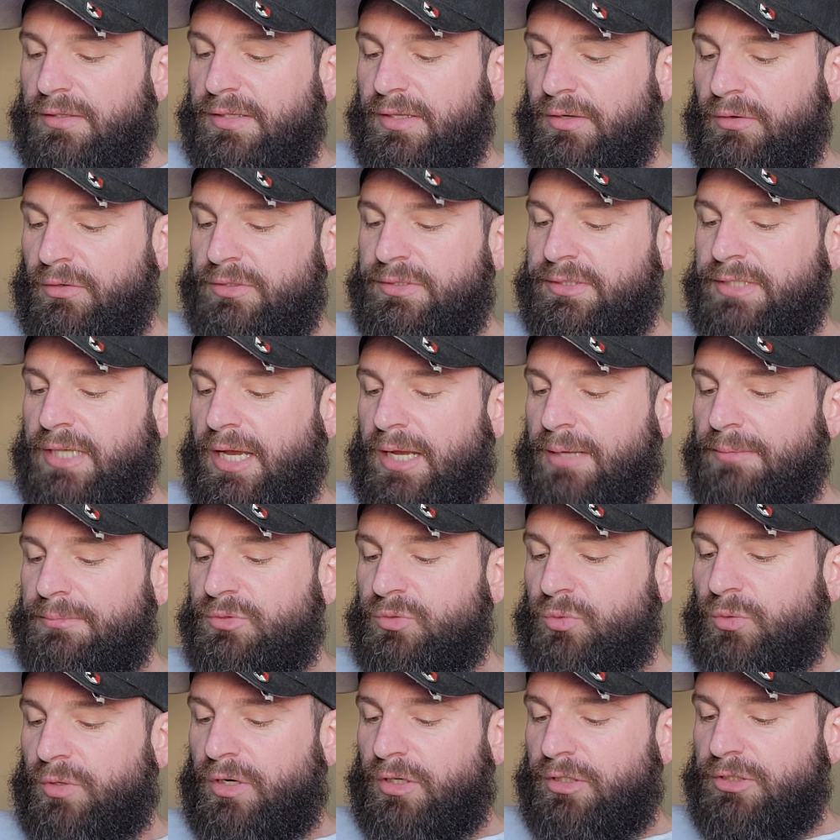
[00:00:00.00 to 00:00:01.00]
There were
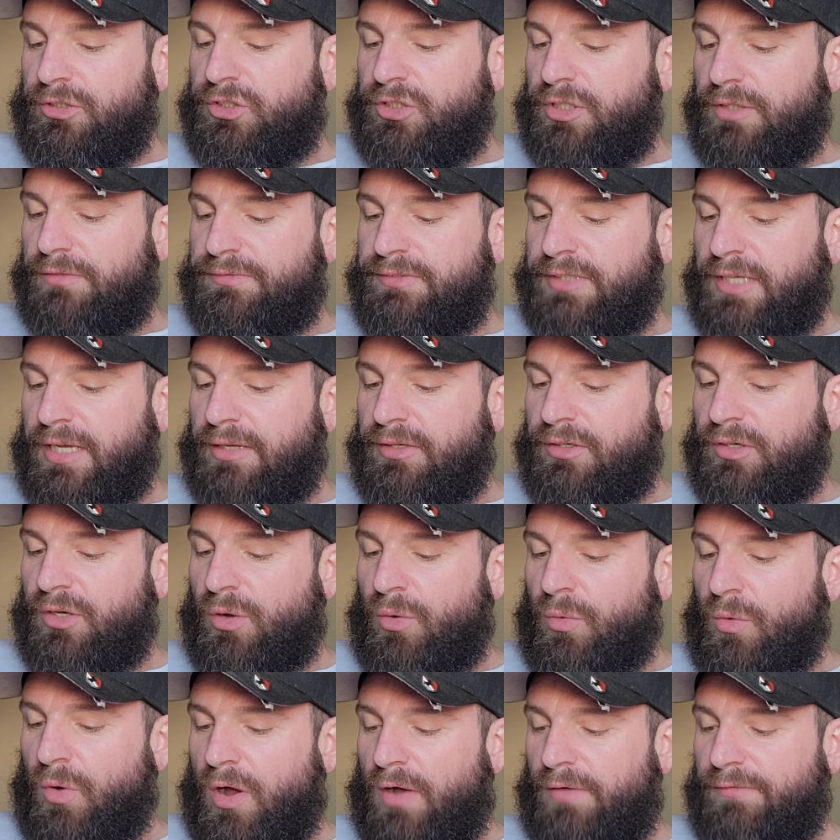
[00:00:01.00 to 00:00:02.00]
times when our shift had
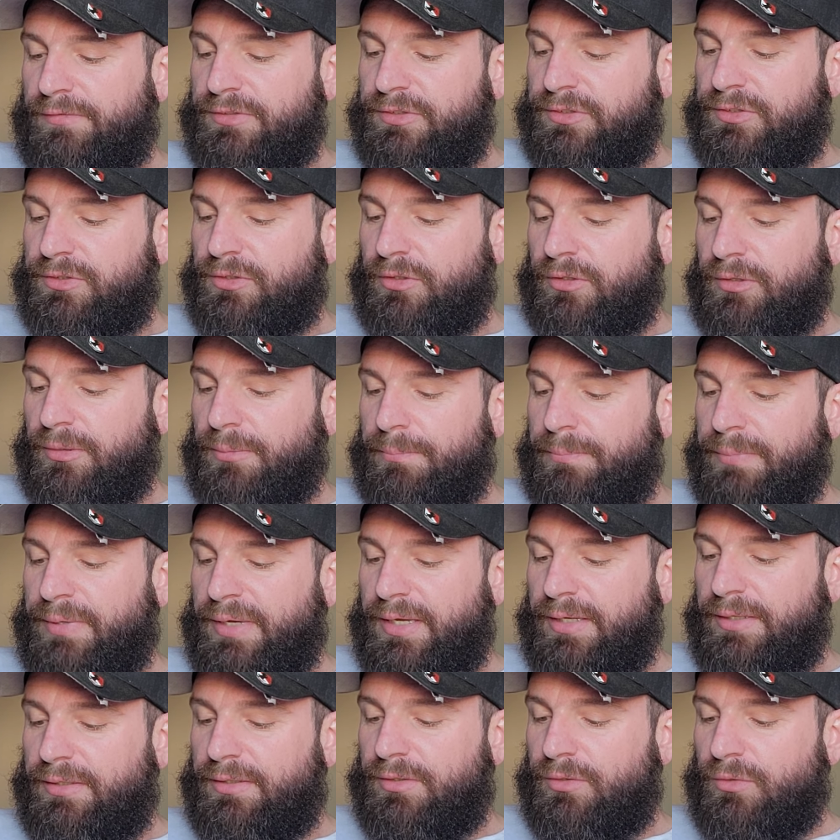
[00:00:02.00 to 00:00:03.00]
no officer and
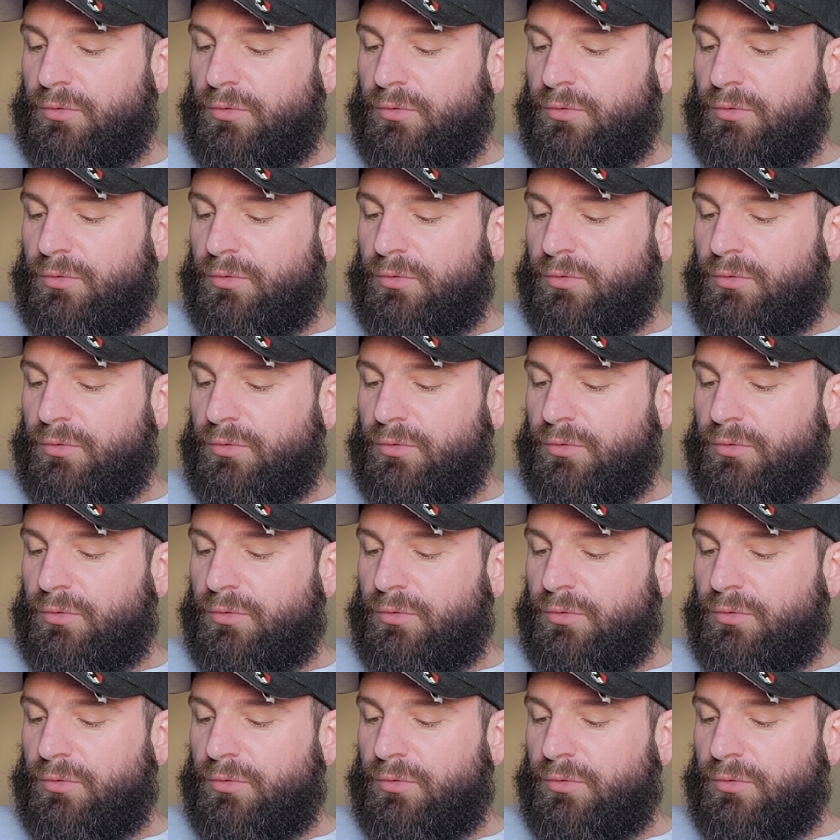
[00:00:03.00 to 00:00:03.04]
Pete